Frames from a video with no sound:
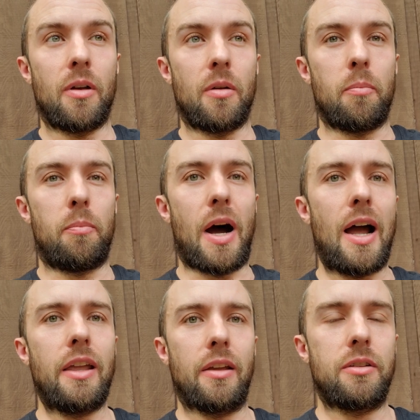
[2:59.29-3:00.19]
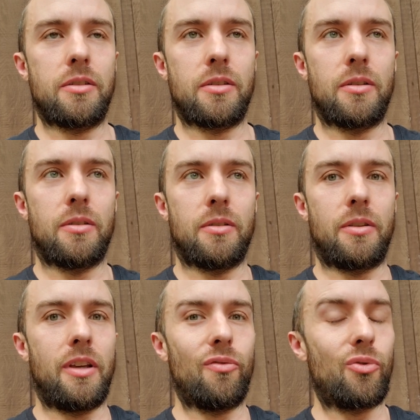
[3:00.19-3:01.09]
bias
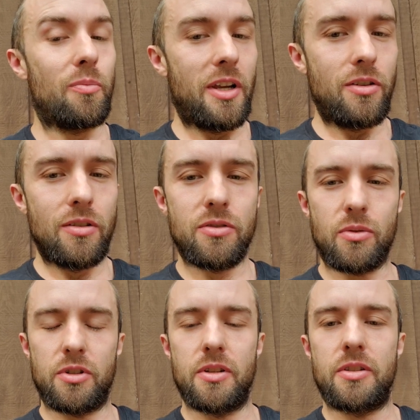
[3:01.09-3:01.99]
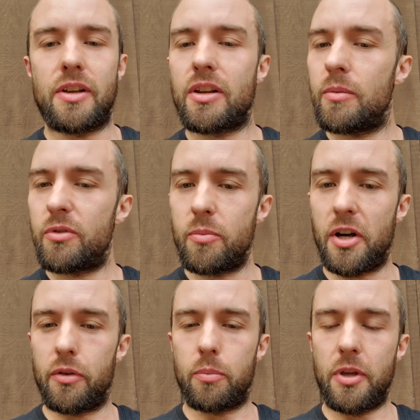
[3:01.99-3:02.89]
the information sources that come from
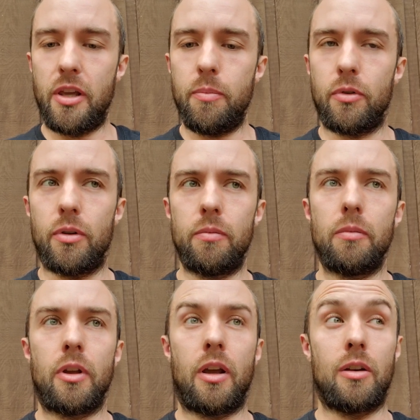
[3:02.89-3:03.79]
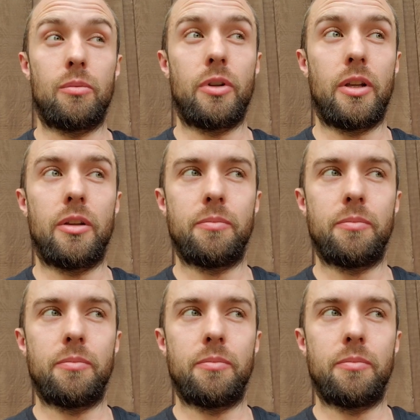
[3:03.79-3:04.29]
other people, and we